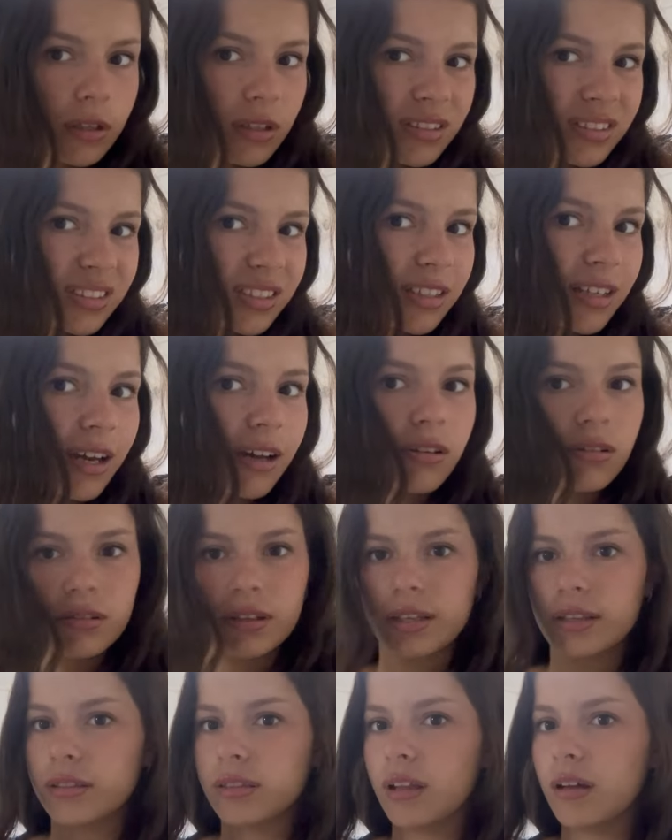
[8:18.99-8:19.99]
See, I don't
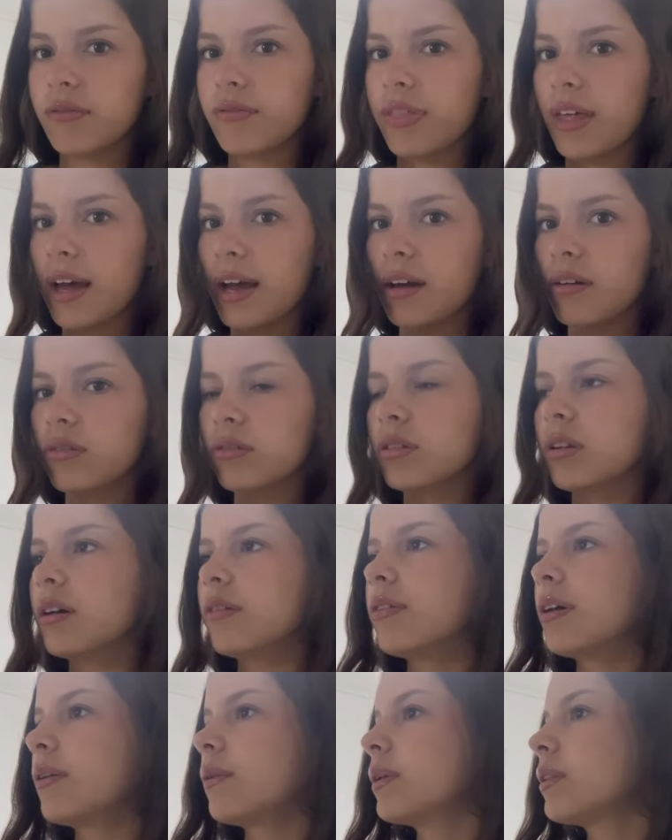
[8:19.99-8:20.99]
like love that. I don't love
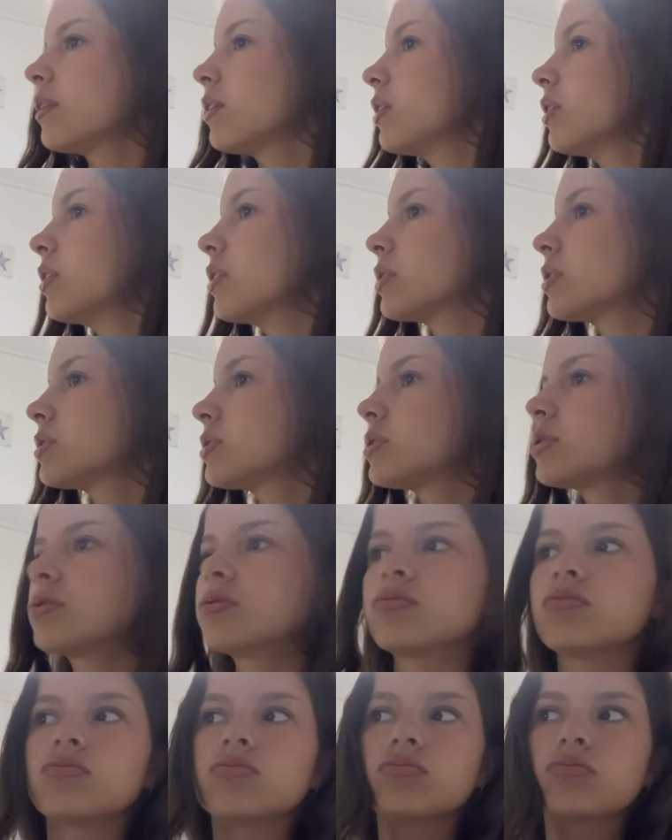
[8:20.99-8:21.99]
how it looks.
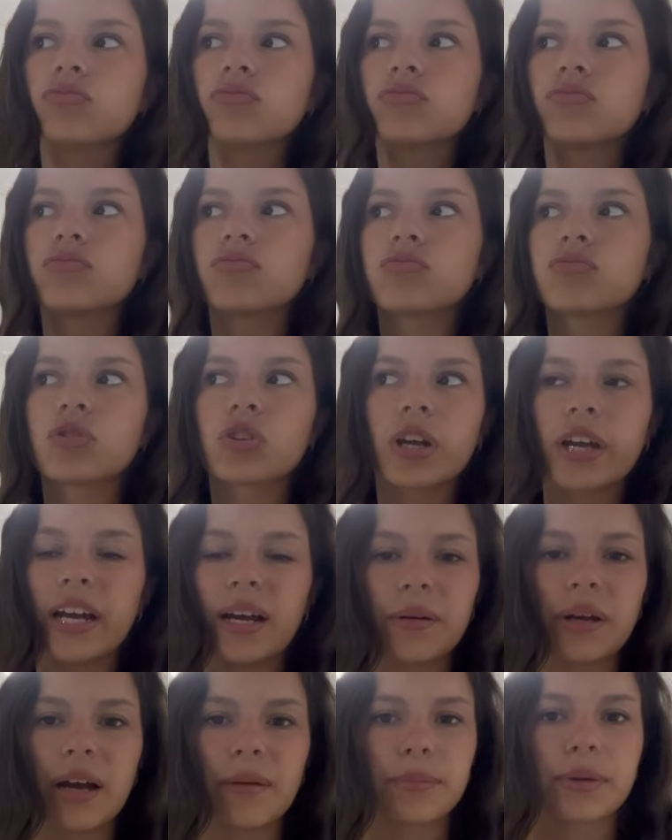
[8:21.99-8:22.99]
Okay,
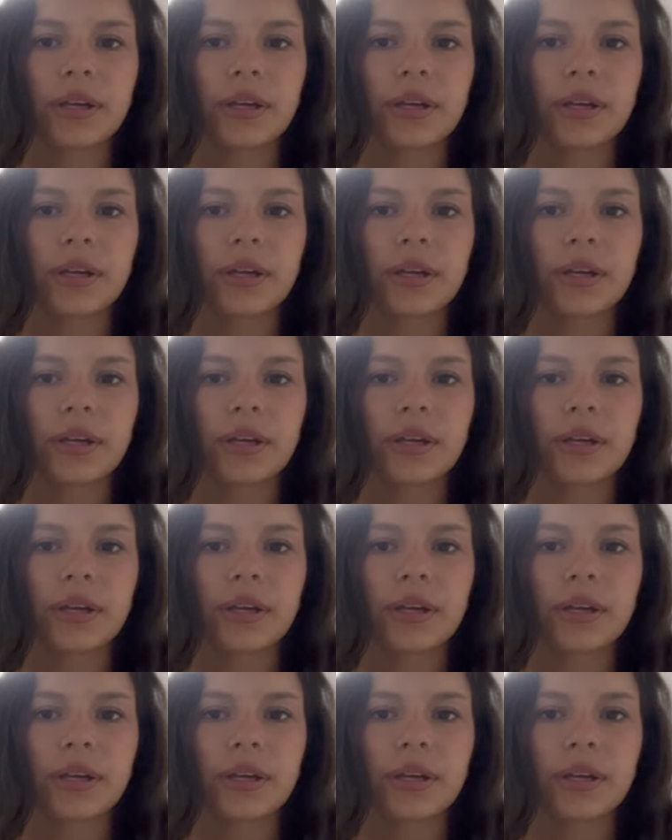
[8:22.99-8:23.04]
I'm